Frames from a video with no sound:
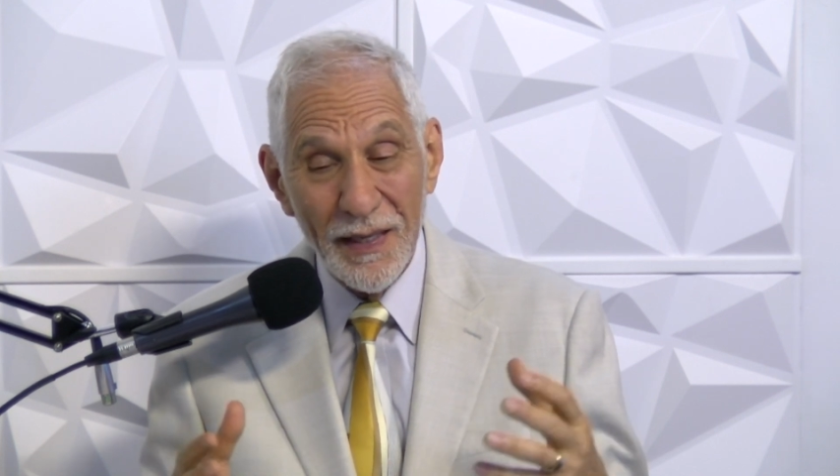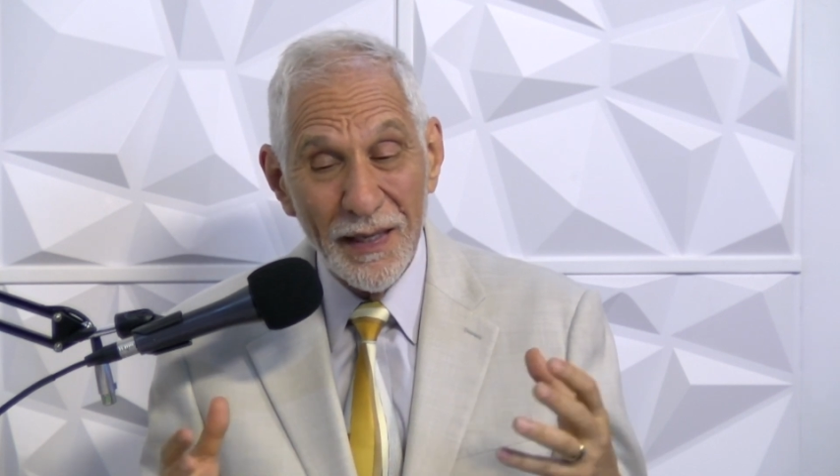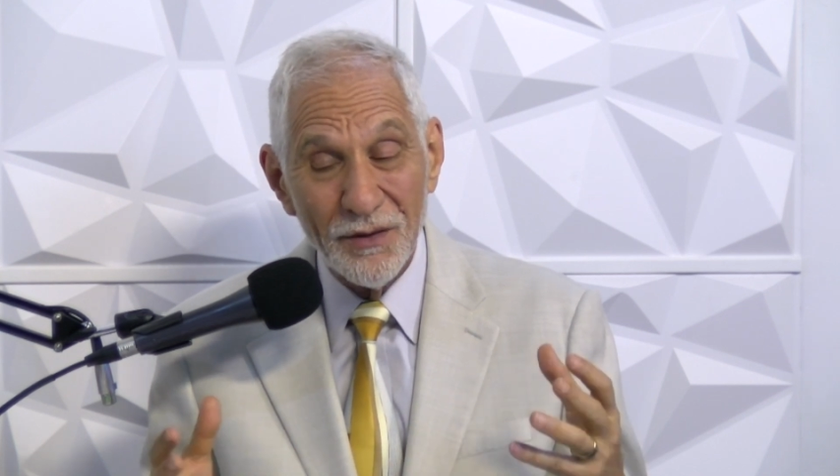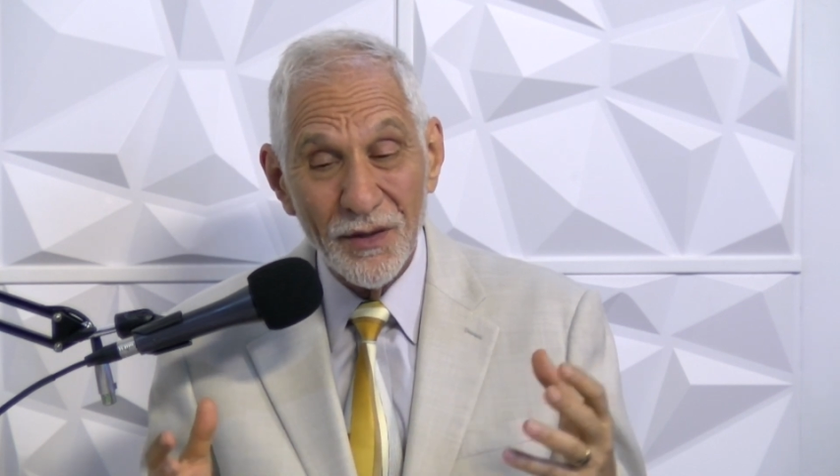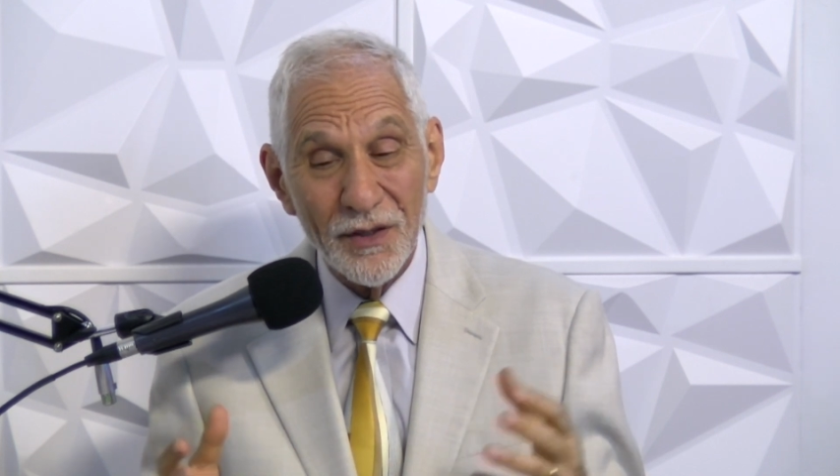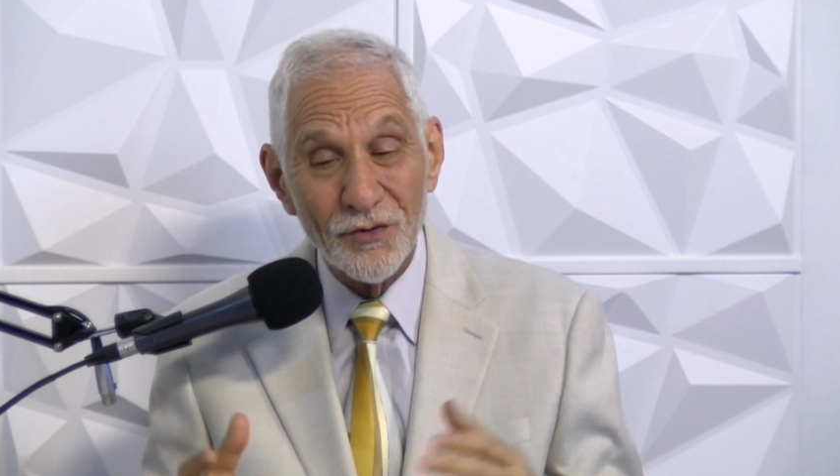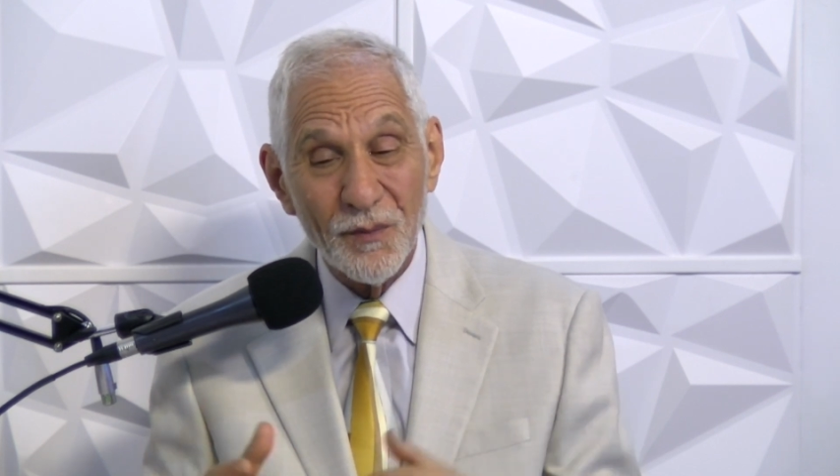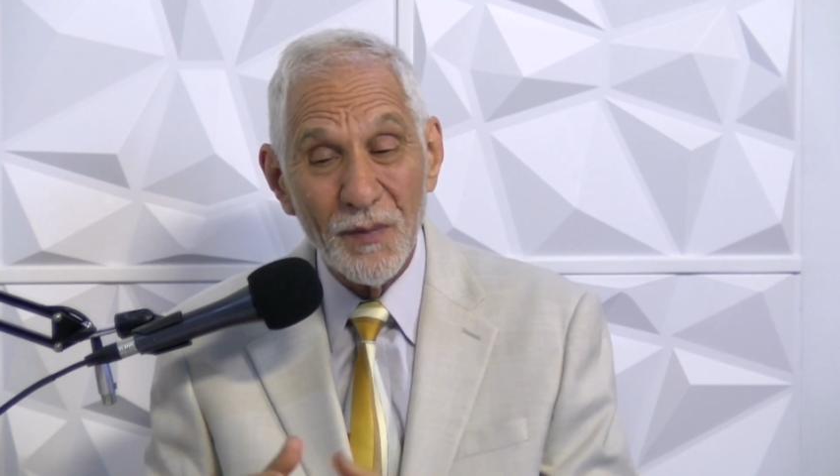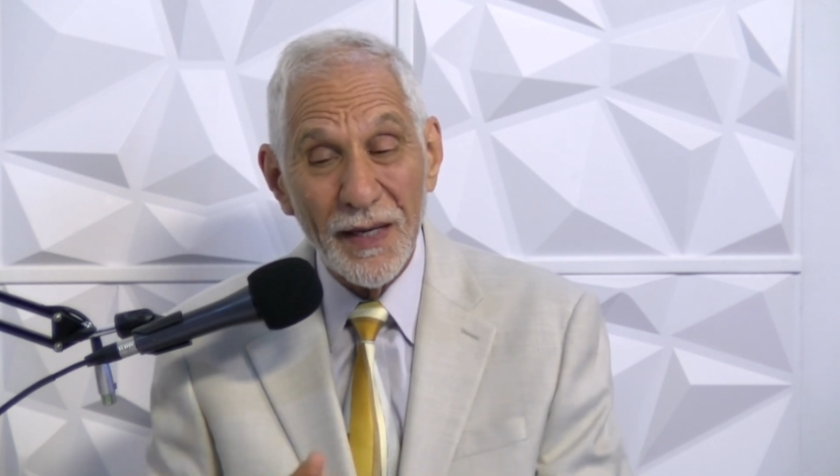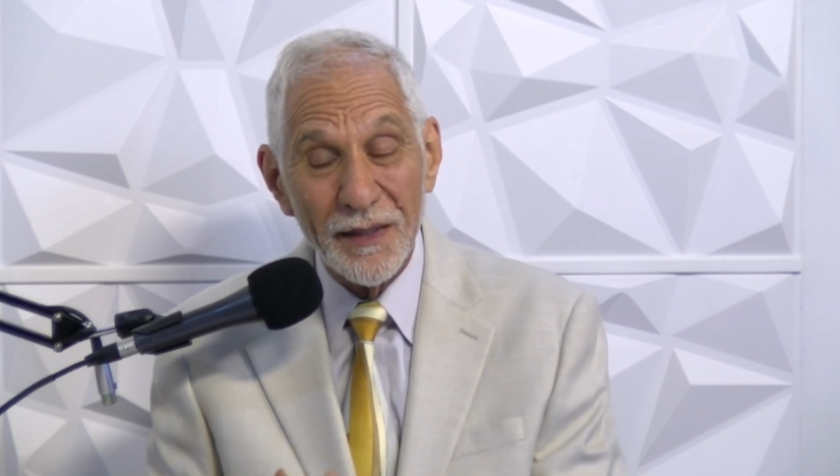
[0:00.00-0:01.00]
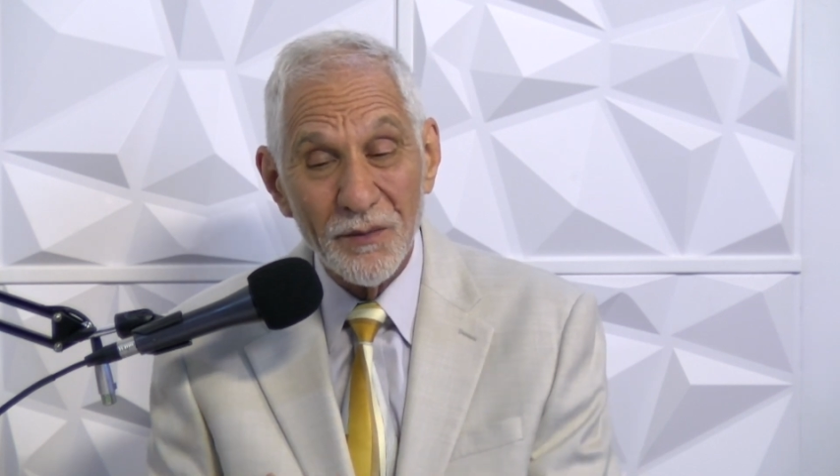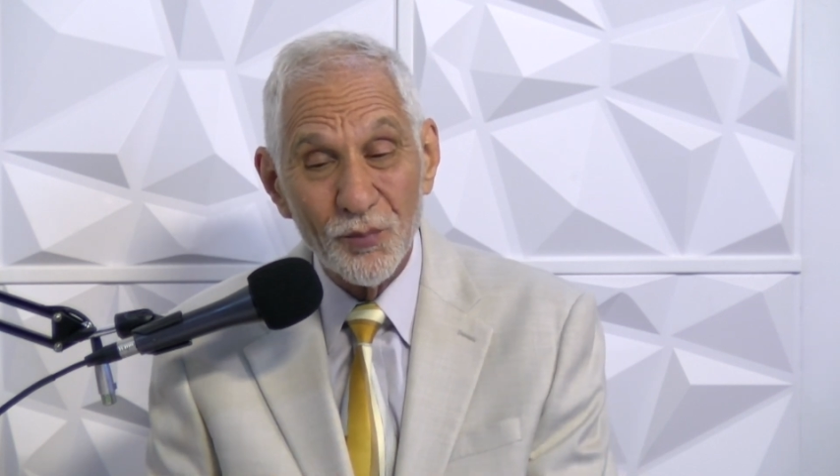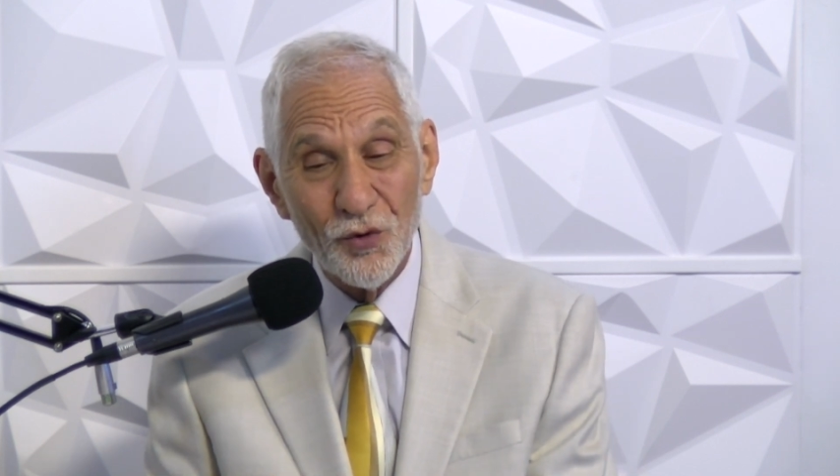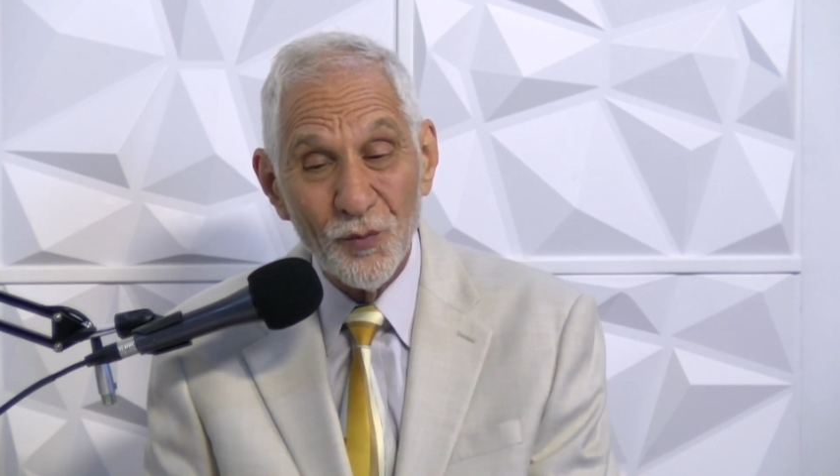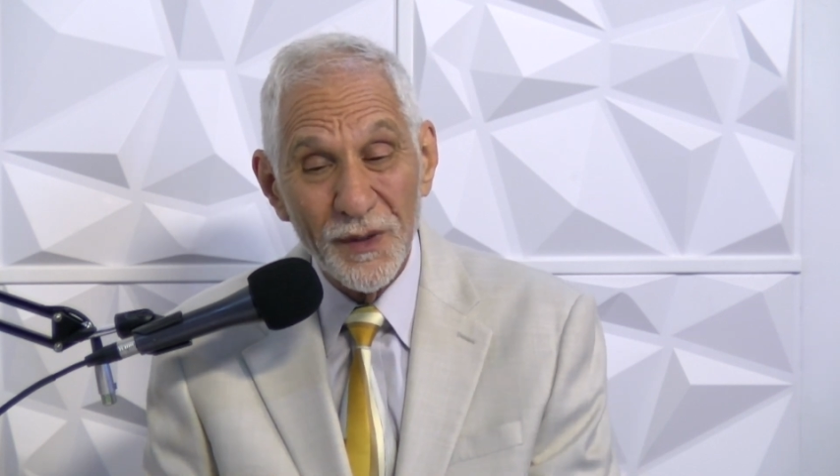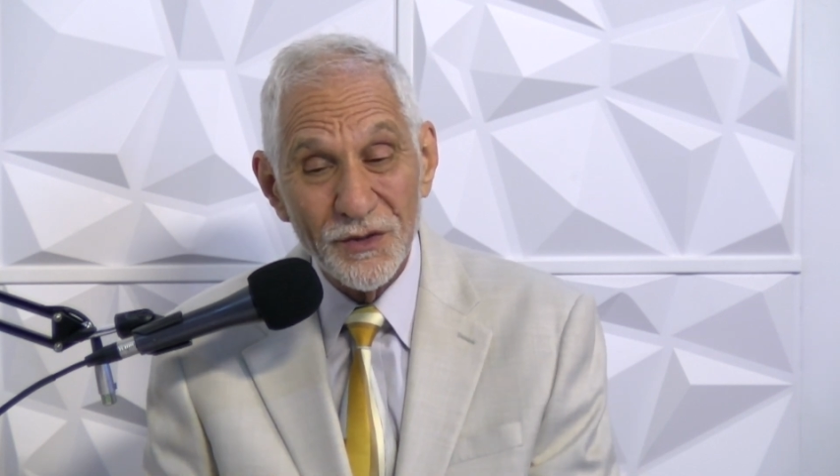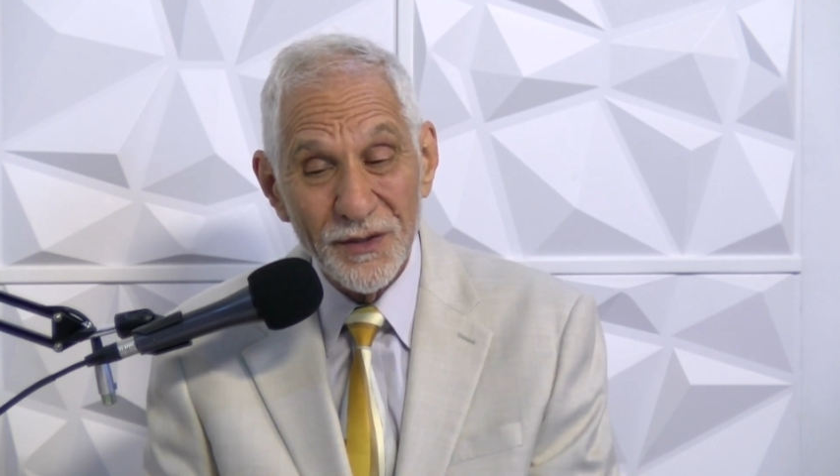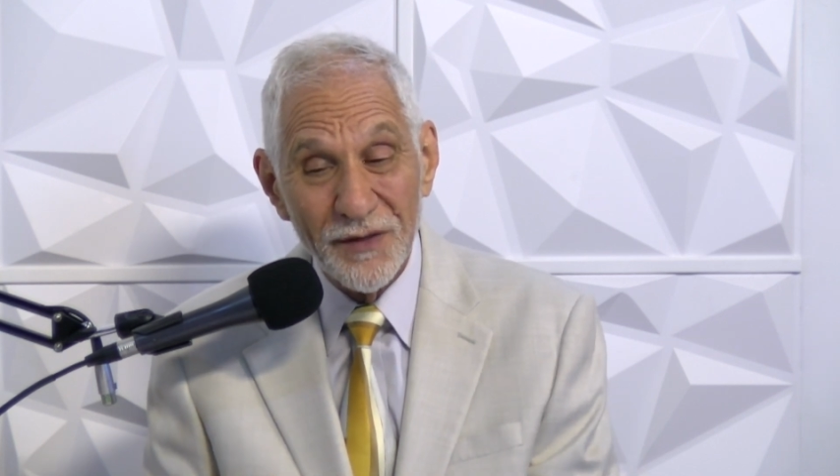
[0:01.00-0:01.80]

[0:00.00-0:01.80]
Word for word: and you get dramatic improvements.